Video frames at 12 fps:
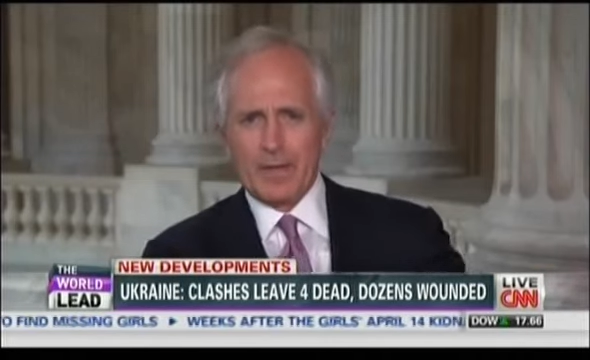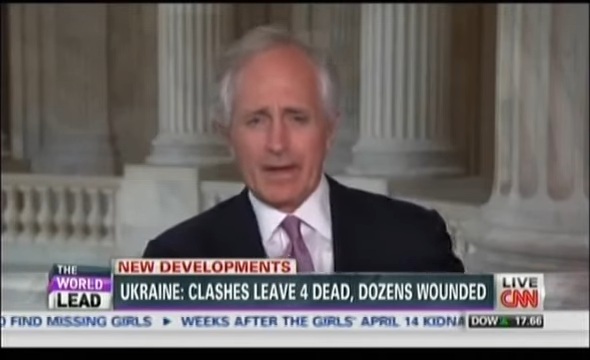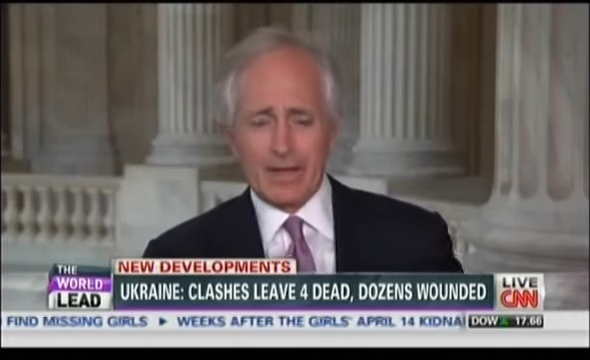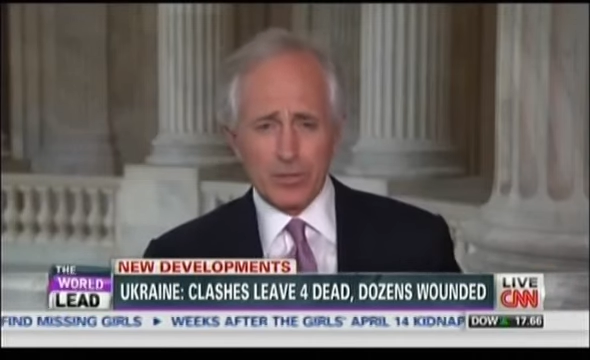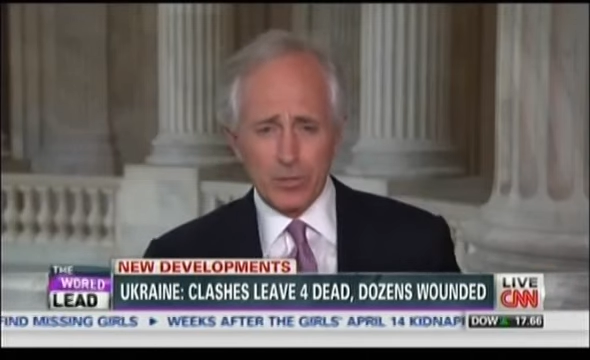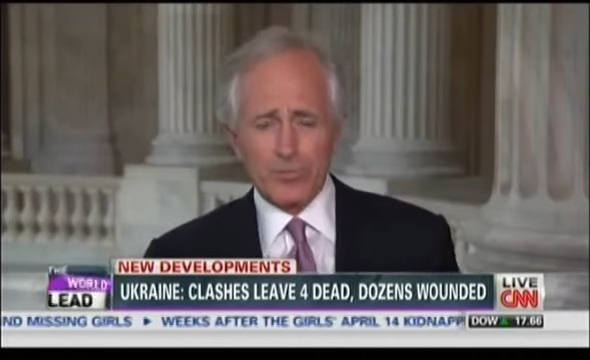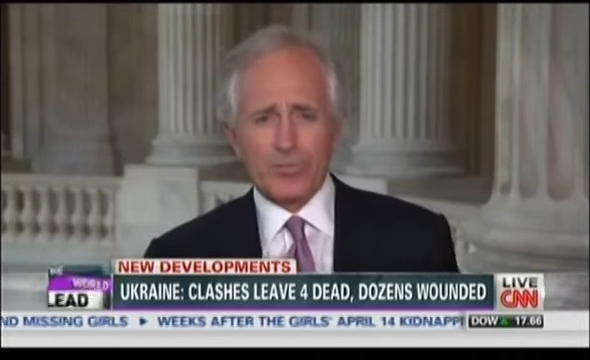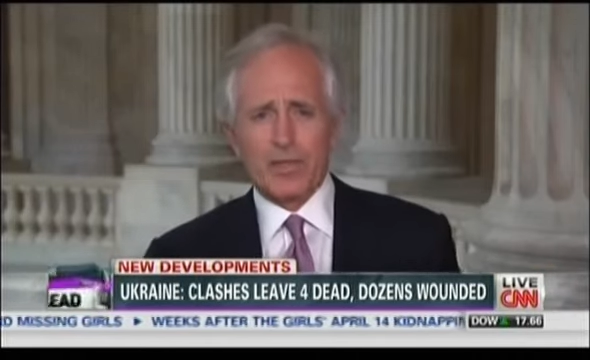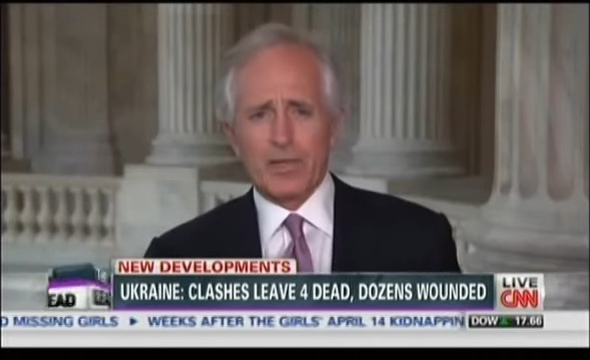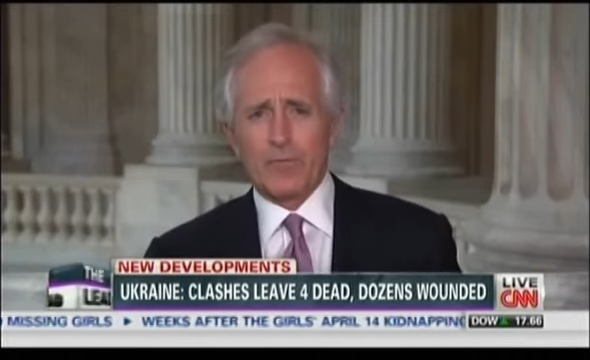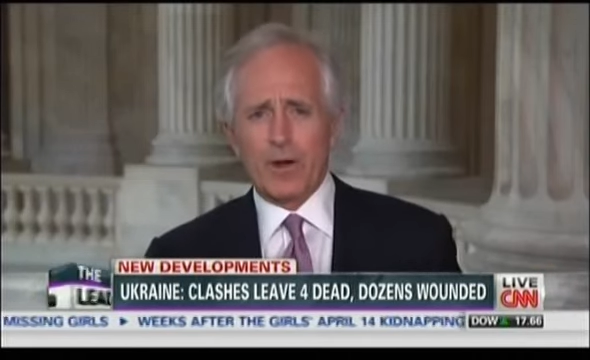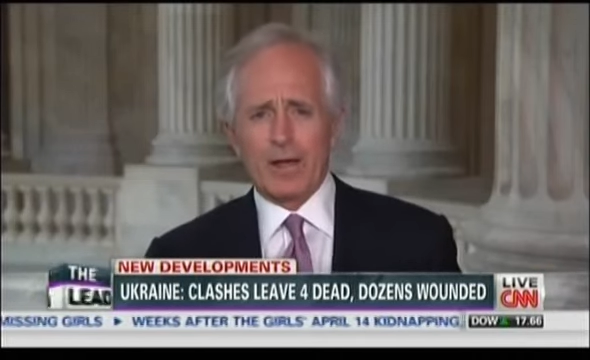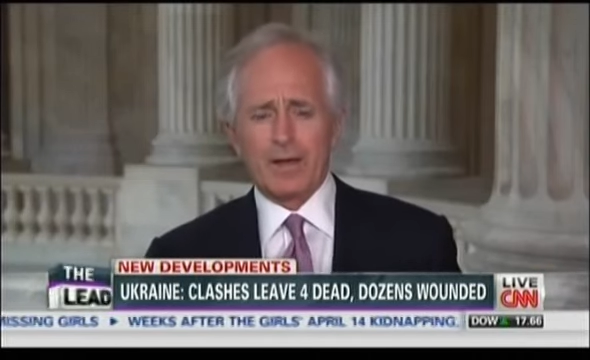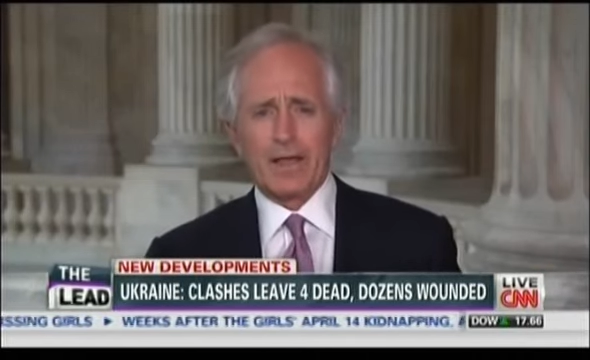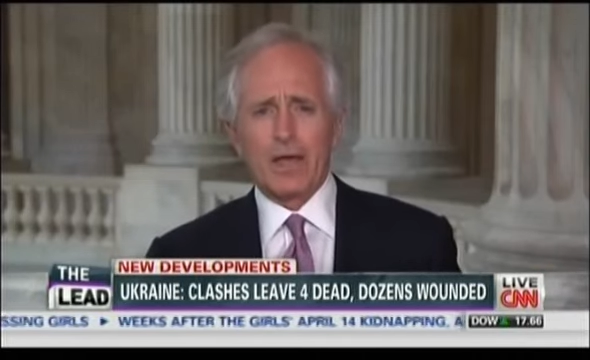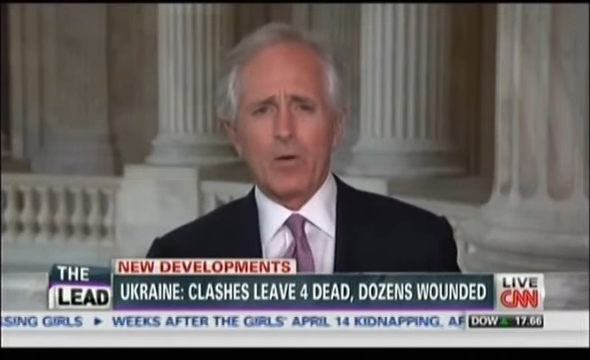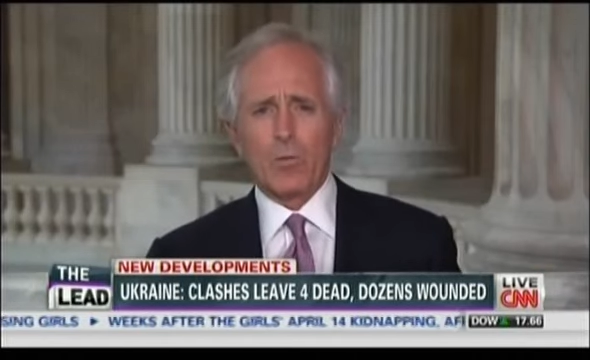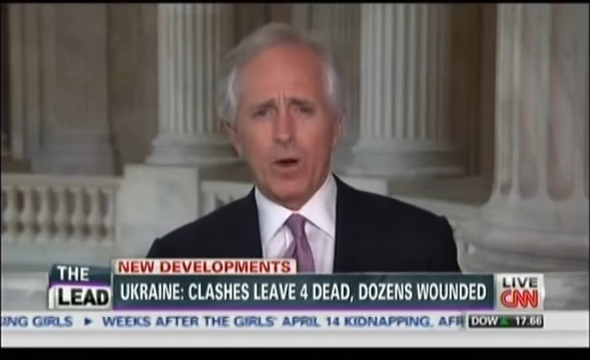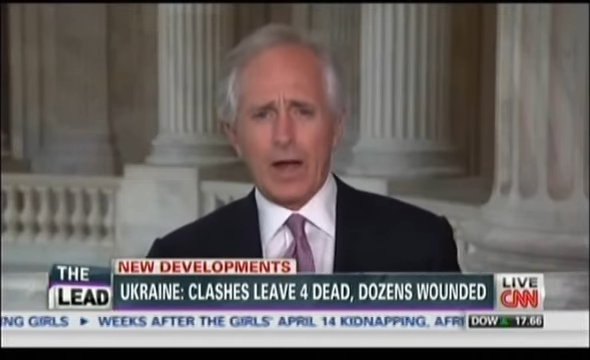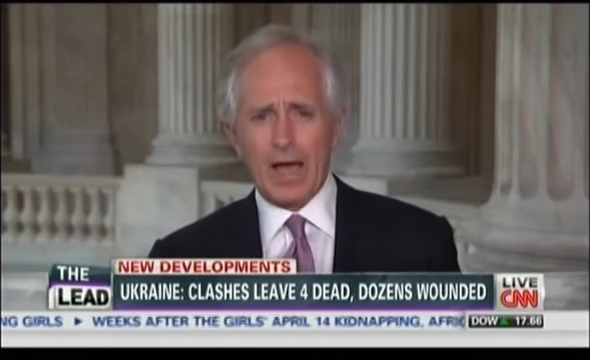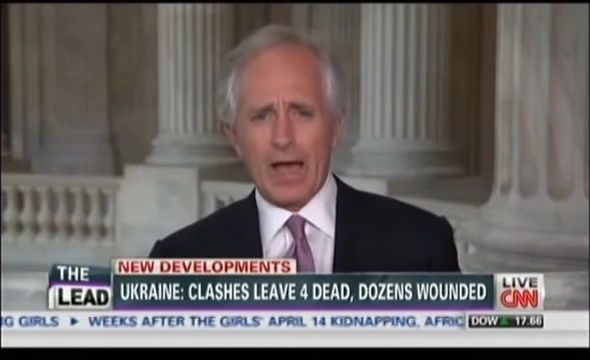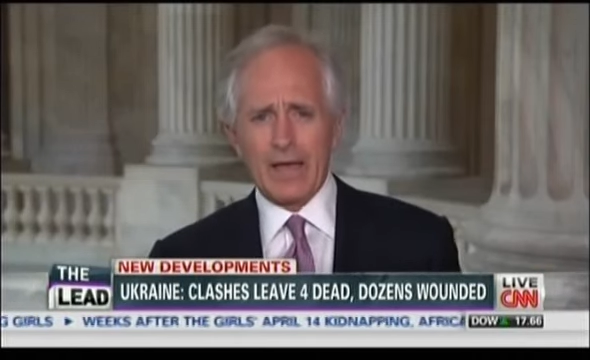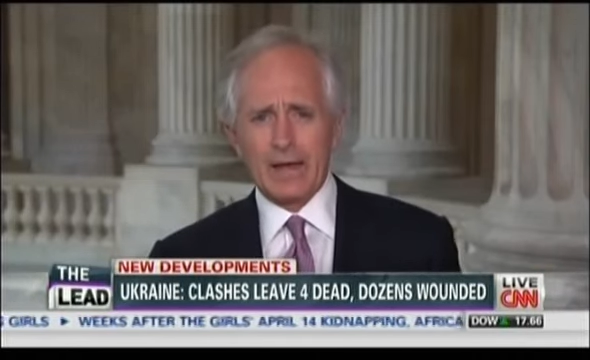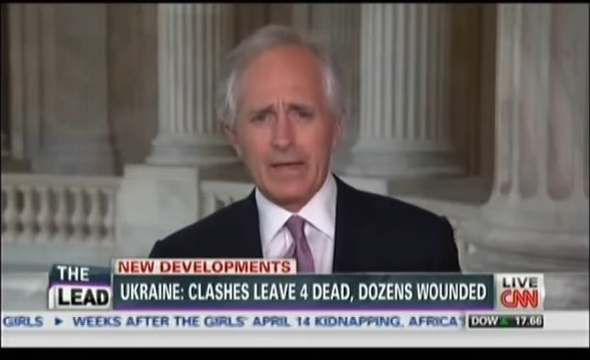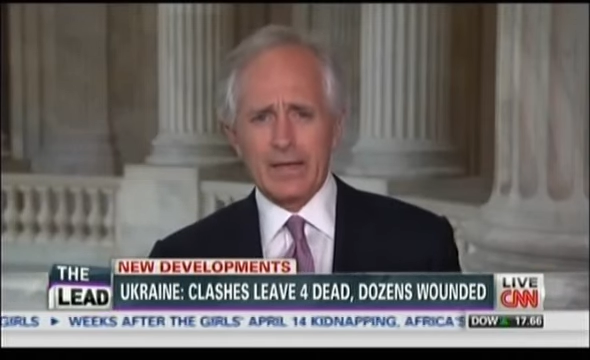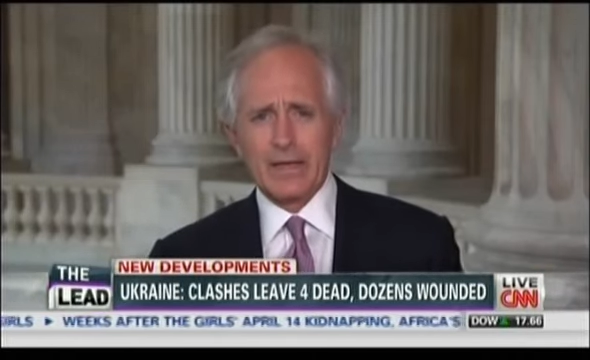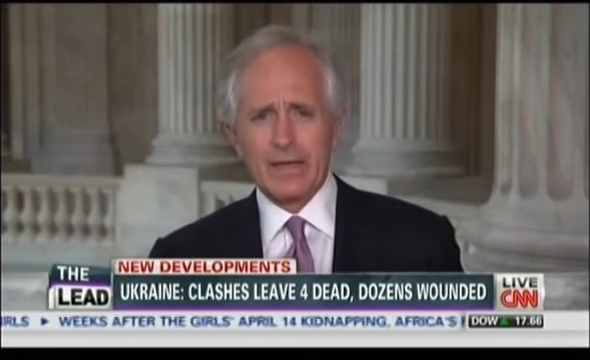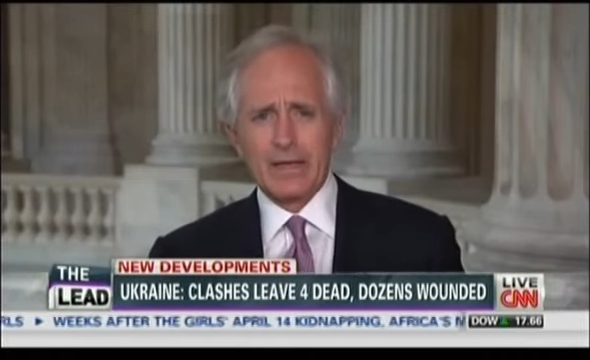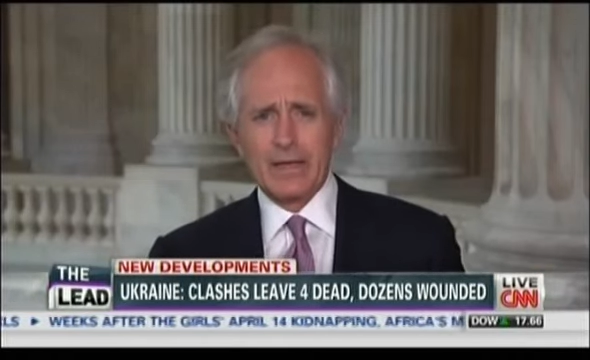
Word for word: And I do think right now we're hiding